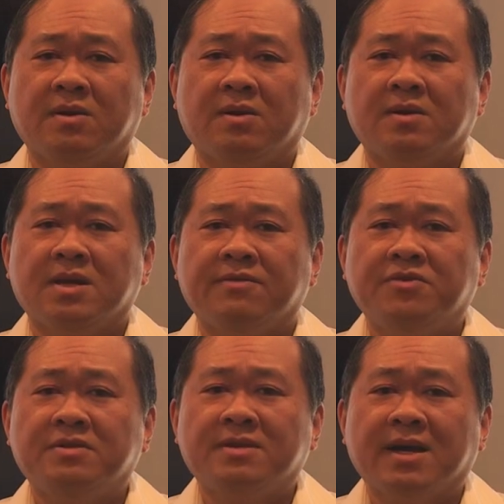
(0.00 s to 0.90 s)
law, if
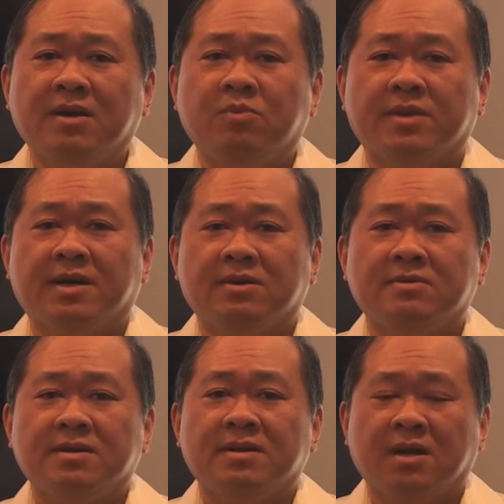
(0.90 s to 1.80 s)
you die
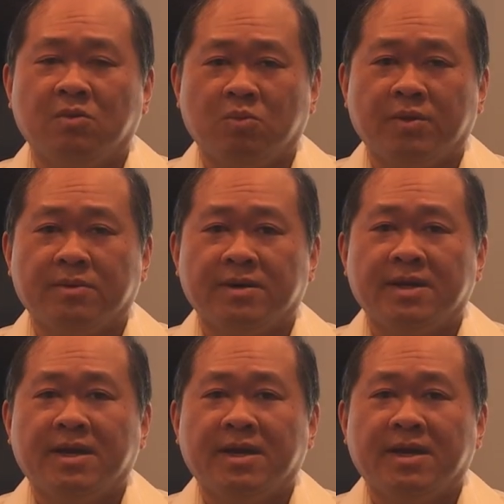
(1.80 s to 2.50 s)
without a will,